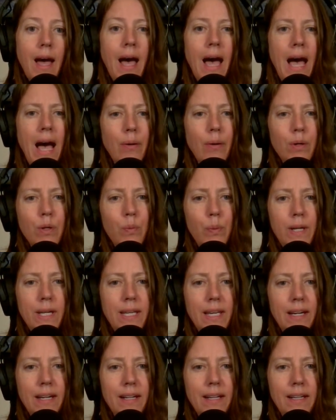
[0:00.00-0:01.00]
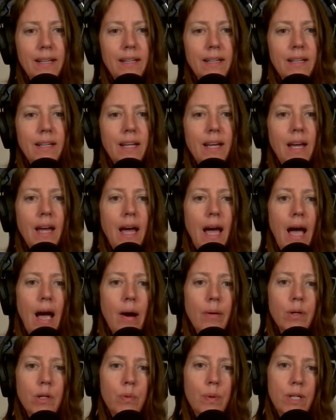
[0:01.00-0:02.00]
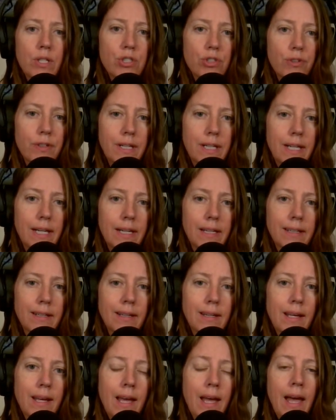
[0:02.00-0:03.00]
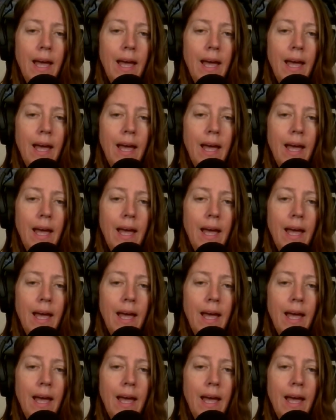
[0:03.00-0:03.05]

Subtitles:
How do we get it? How do we treat it?